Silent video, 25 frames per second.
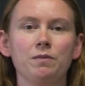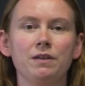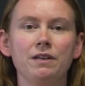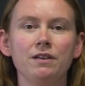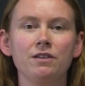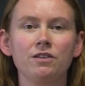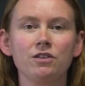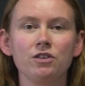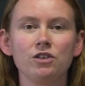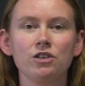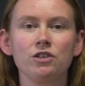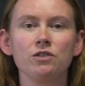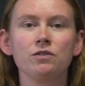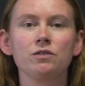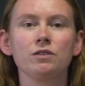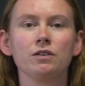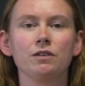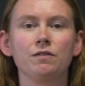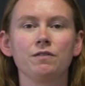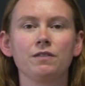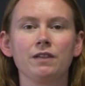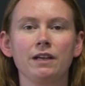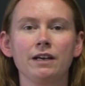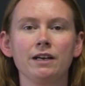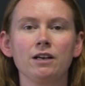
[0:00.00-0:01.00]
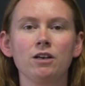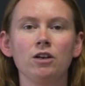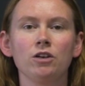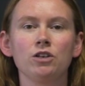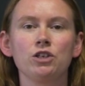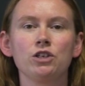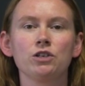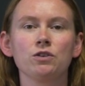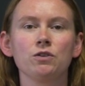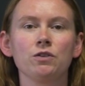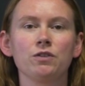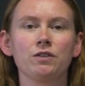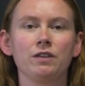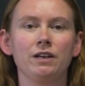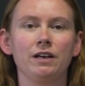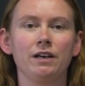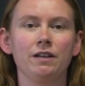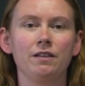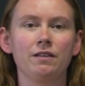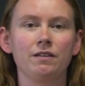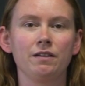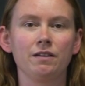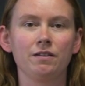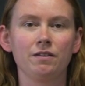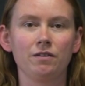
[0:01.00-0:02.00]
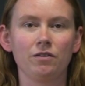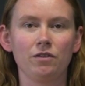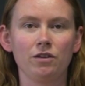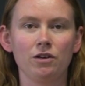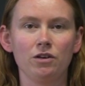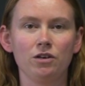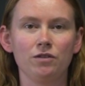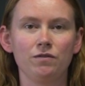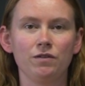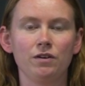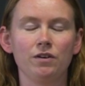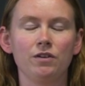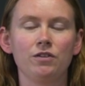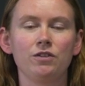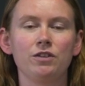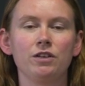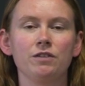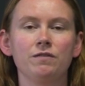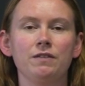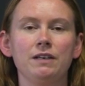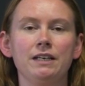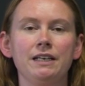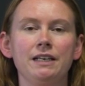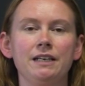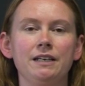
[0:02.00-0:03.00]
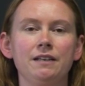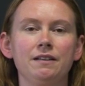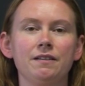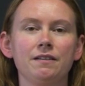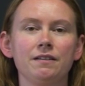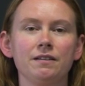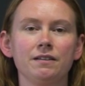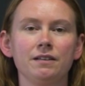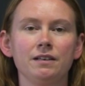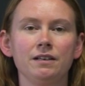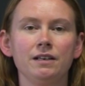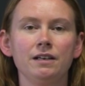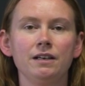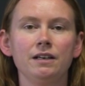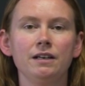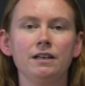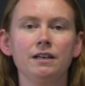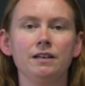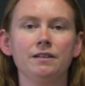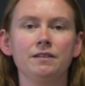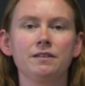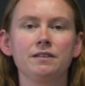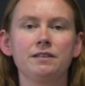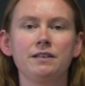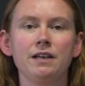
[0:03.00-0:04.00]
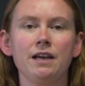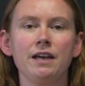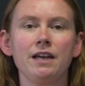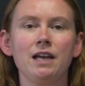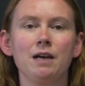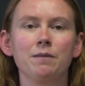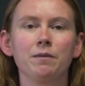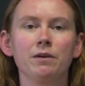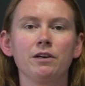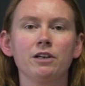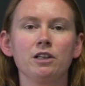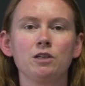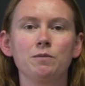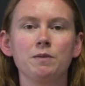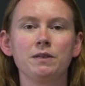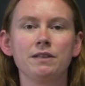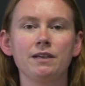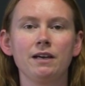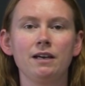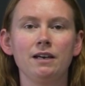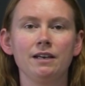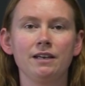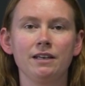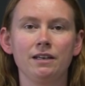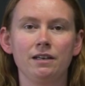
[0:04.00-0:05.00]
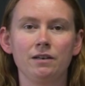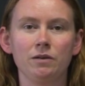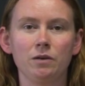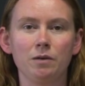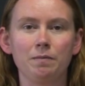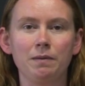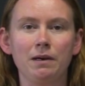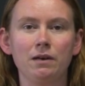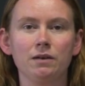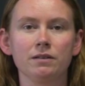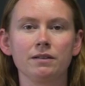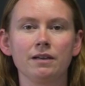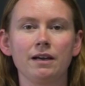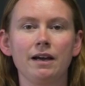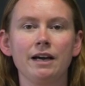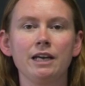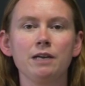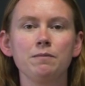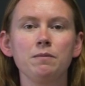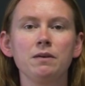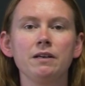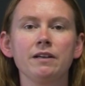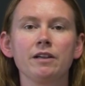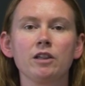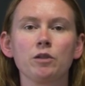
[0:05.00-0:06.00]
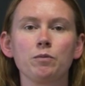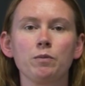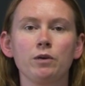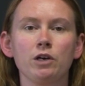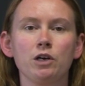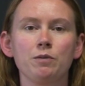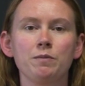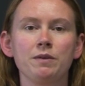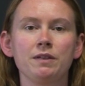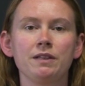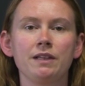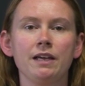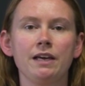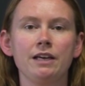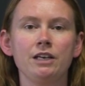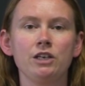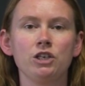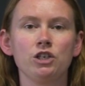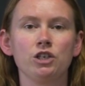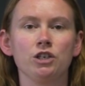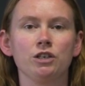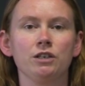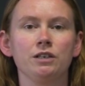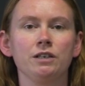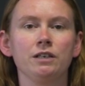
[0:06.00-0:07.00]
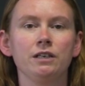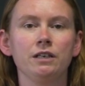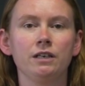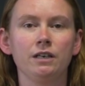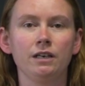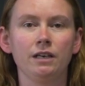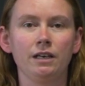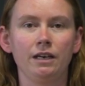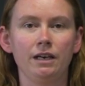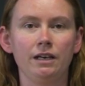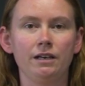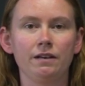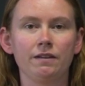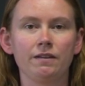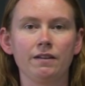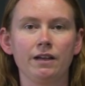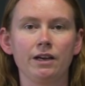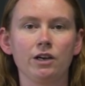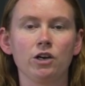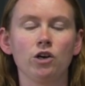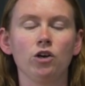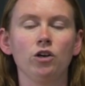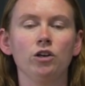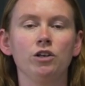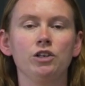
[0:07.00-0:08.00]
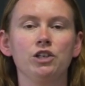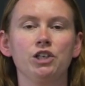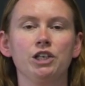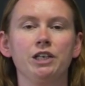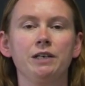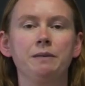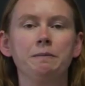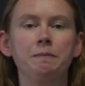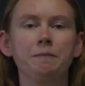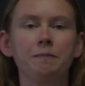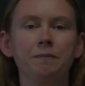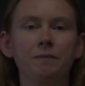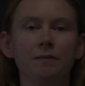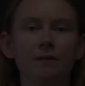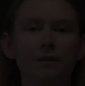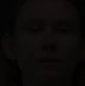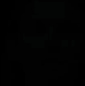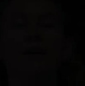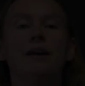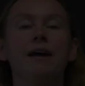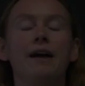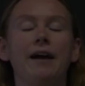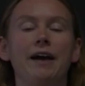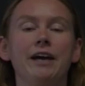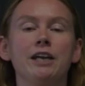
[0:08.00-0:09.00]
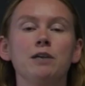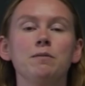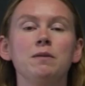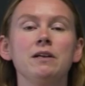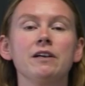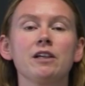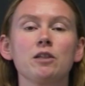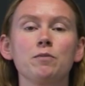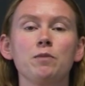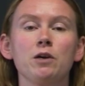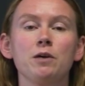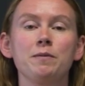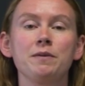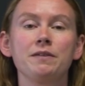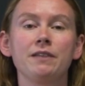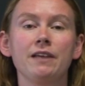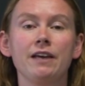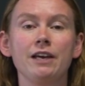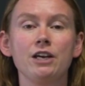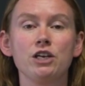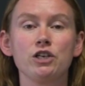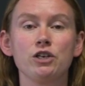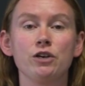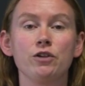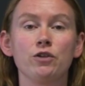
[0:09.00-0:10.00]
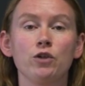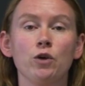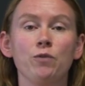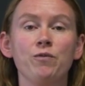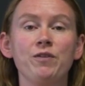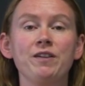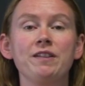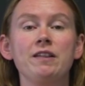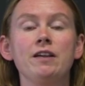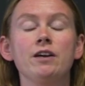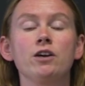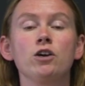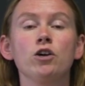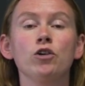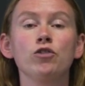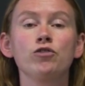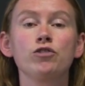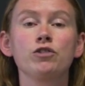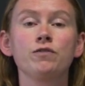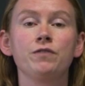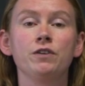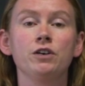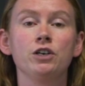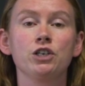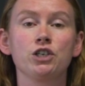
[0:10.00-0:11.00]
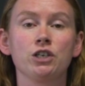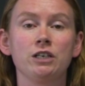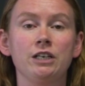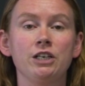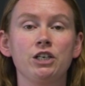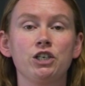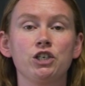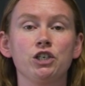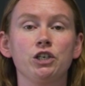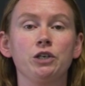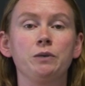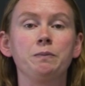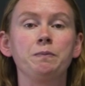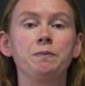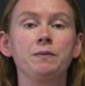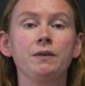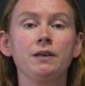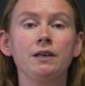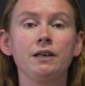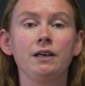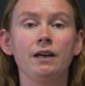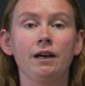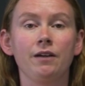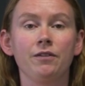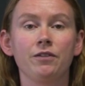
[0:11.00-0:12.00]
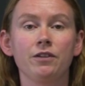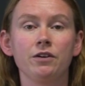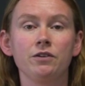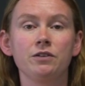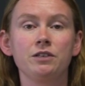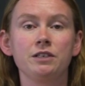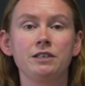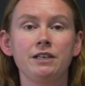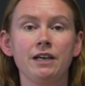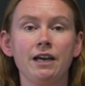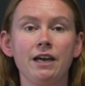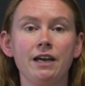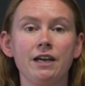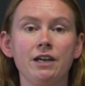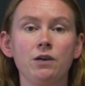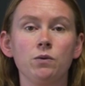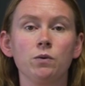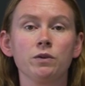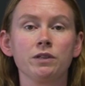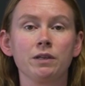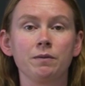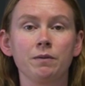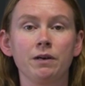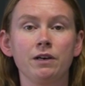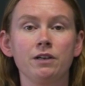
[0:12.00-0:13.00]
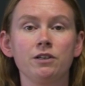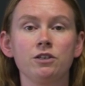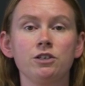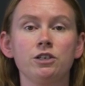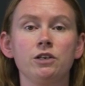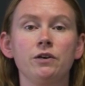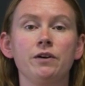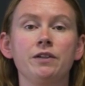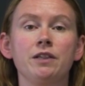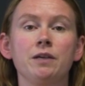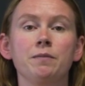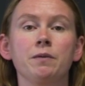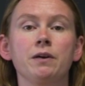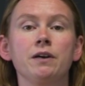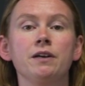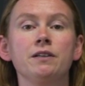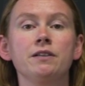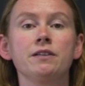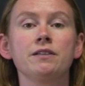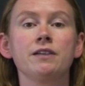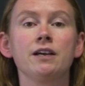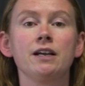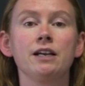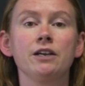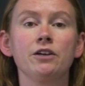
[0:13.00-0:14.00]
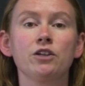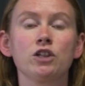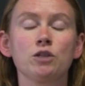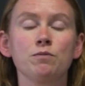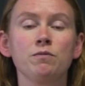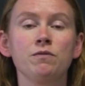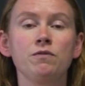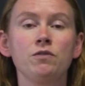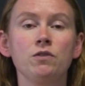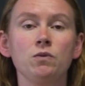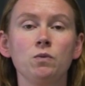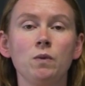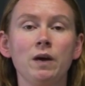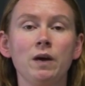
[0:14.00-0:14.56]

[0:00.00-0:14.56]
the Institute of Psychological Sciences at the University of Leeds, and today I'm going to be telling you about animal experimentation in psychology. Animal experimentation is obviously a controversial issue, and so today what I'm going to do is I'm going to tell you some of the